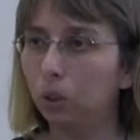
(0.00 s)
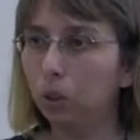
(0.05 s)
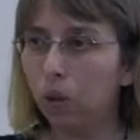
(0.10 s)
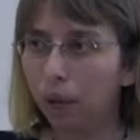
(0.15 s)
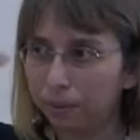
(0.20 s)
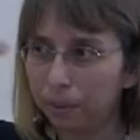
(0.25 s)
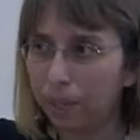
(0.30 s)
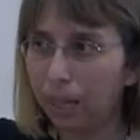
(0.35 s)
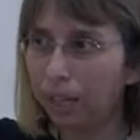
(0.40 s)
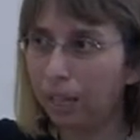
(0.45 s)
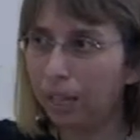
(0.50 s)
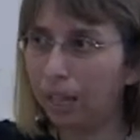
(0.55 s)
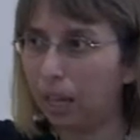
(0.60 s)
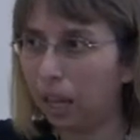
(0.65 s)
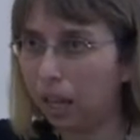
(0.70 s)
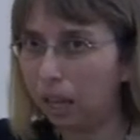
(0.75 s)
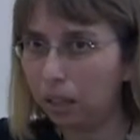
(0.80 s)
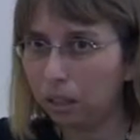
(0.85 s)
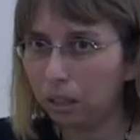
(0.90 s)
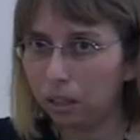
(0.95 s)
You have an
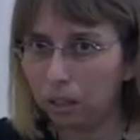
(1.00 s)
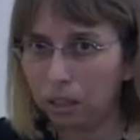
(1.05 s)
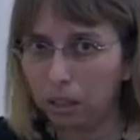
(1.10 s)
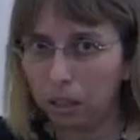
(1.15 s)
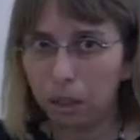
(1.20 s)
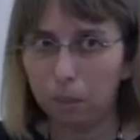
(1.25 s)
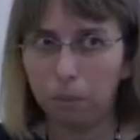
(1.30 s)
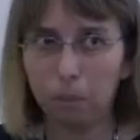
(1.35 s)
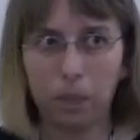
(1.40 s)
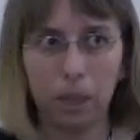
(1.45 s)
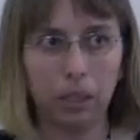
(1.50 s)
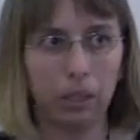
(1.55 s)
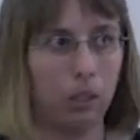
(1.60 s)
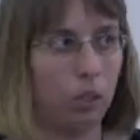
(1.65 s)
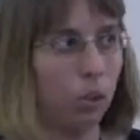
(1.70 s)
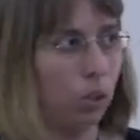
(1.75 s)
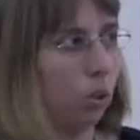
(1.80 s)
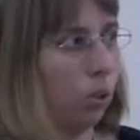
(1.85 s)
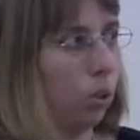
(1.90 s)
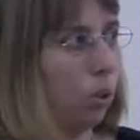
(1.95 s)
idea, but
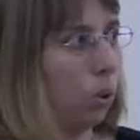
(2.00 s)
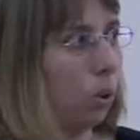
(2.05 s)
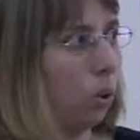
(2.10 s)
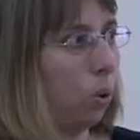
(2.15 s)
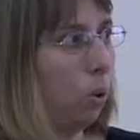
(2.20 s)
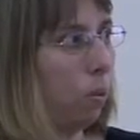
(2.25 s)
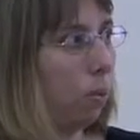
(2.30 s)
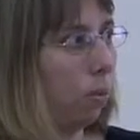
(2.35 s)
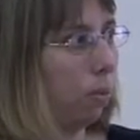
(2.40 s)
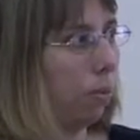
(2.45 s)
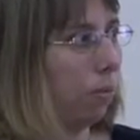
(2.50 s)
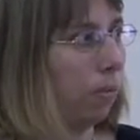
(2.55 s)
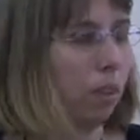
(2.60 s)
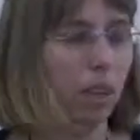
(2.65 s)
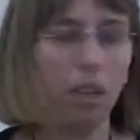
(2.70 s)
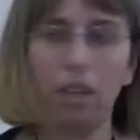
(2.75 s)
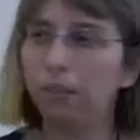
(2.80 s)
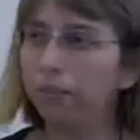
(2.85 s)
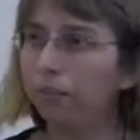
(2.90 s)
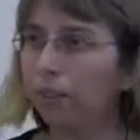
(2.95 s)
you don't know
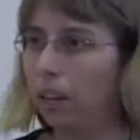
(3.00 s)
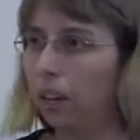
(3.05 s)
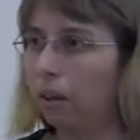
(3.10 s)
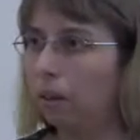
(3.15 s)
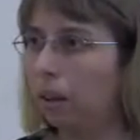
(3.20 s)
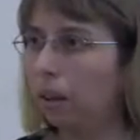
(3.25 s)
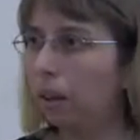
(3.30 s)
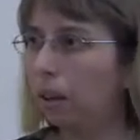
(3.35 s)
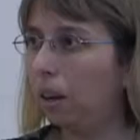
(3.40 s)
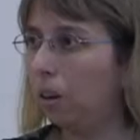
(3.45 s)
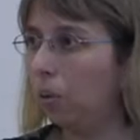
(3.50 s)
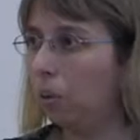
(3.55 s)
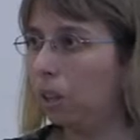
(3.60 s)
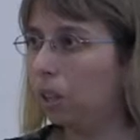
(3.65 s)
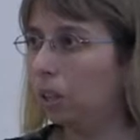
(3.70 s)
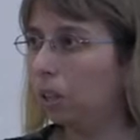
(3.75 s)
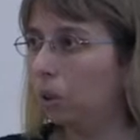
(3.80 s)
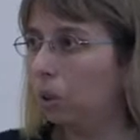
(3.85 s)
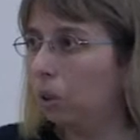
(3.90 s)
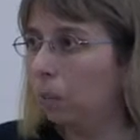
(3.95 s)
if anyone
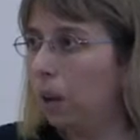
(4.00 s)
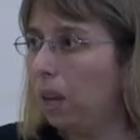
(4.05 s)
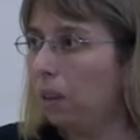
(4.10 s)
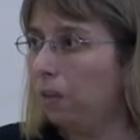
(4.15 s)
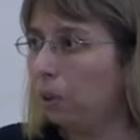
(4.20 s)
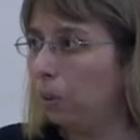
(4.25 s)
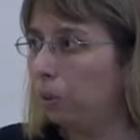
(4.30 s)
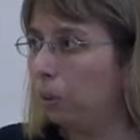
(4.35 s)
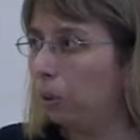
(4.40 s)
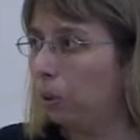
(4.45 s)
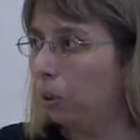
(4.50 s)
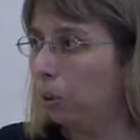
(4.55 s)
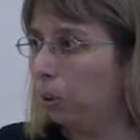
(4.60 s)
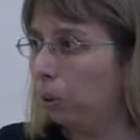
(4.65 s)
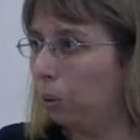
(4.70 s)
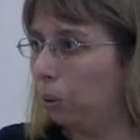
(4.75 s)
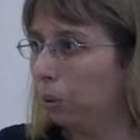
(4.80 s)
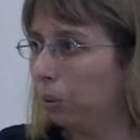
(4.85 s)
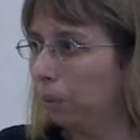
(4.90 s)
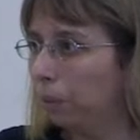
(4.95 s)
is going to buy from you, do you?